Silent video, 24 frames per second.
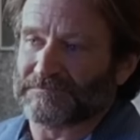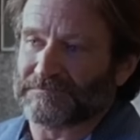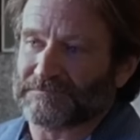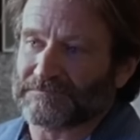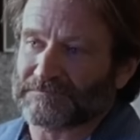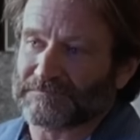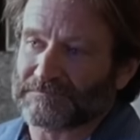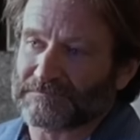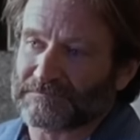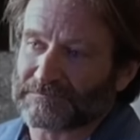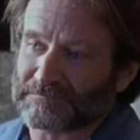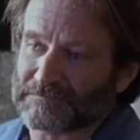to him
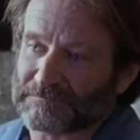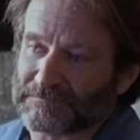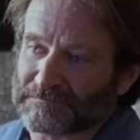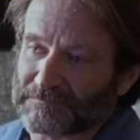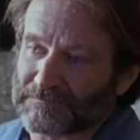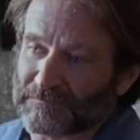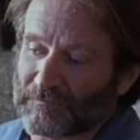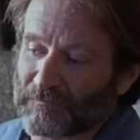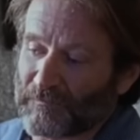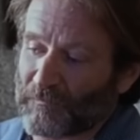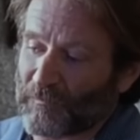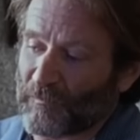at all about
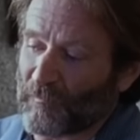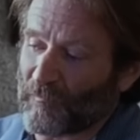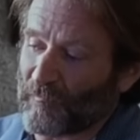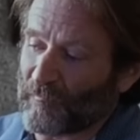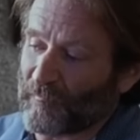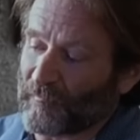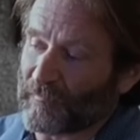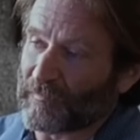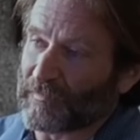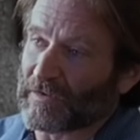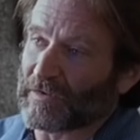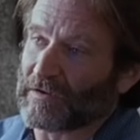his future?
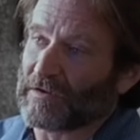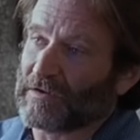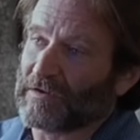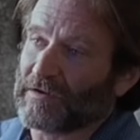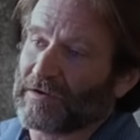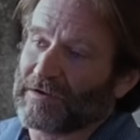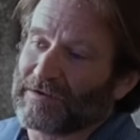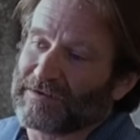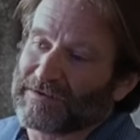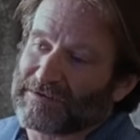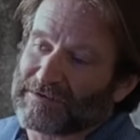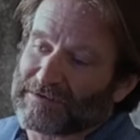
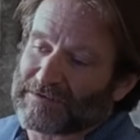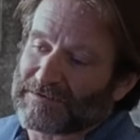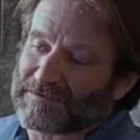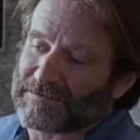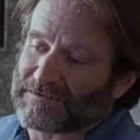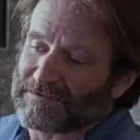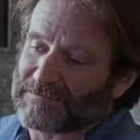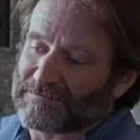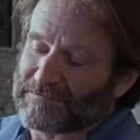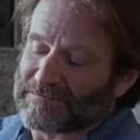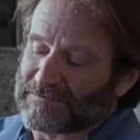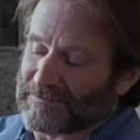
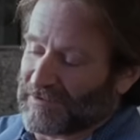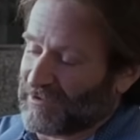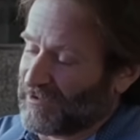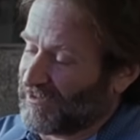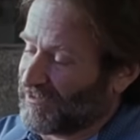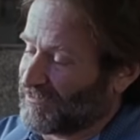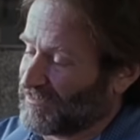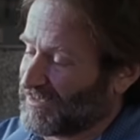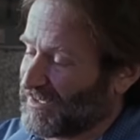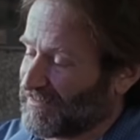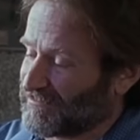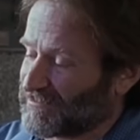
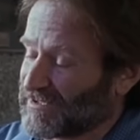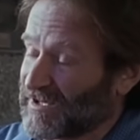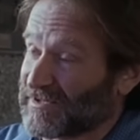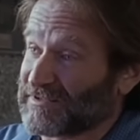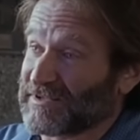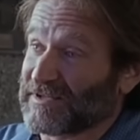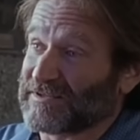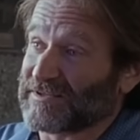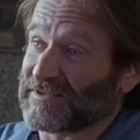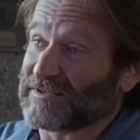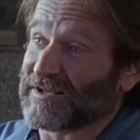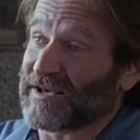No, we haven't
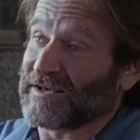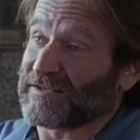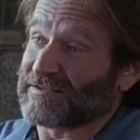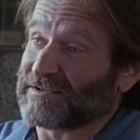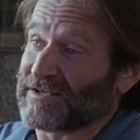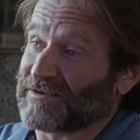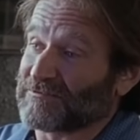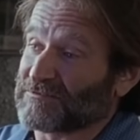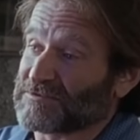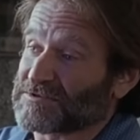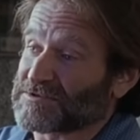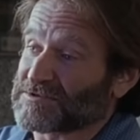gotten into that
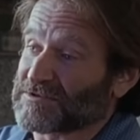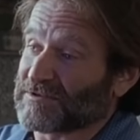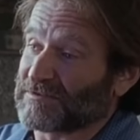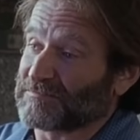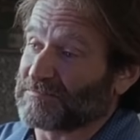yet. We're still